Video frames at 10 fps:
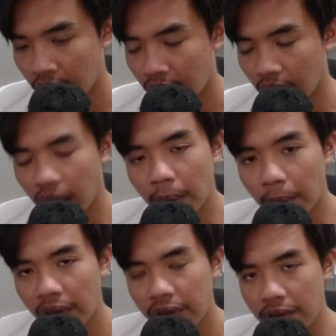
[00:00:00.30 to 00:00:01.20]
In the
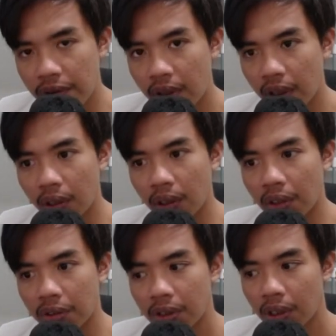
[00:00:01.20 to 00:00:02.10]
previous video, I've
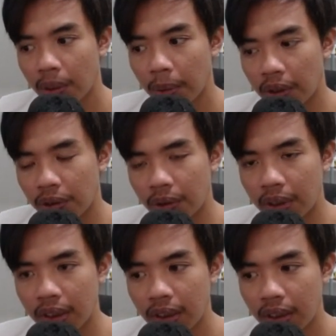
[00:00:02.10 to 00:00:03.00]
talked about
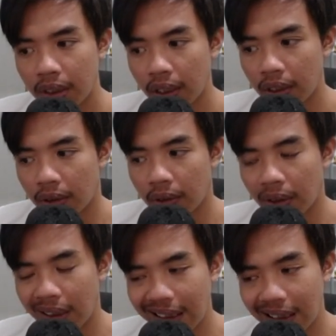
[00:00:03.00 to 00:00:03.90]
3D and
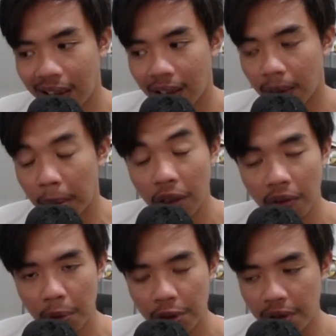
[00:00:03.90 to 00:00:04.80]
a little bit of
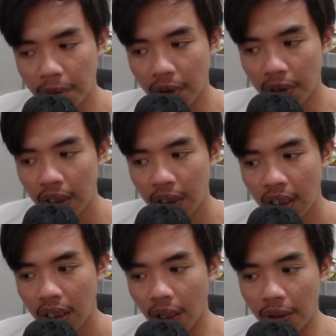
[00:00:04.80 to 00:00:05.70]
motion board.
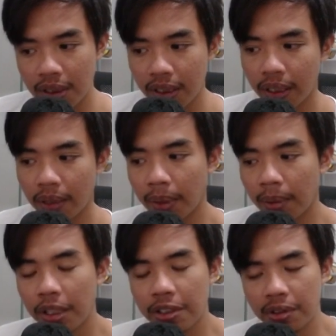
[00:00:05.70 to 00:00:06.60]
I was thinking maybe I
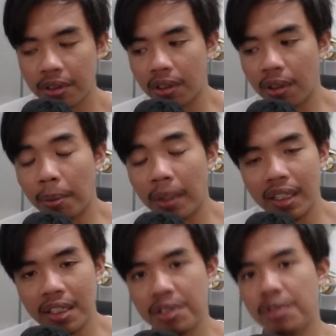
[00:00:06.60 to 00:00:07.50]
should combine these
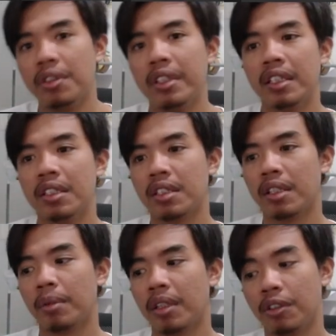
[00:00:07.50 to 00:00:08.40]
two things and make
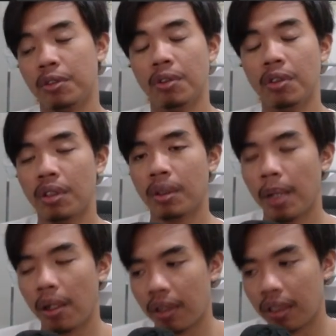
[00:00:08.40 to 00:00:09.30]
a tutorial about
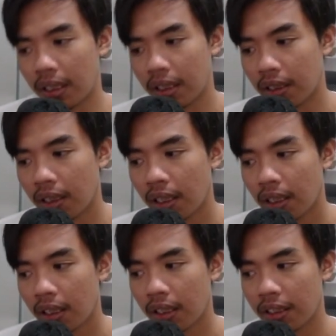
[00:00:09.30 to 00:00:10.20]
it and
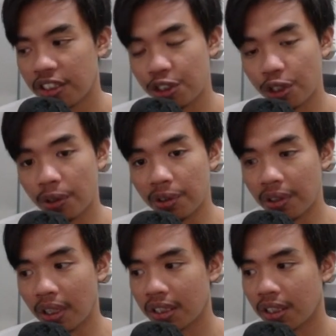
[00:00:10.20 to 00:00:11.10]
show you
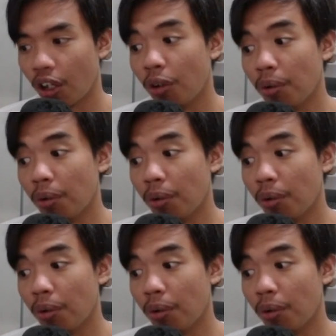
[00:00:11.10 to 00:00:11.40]
guys how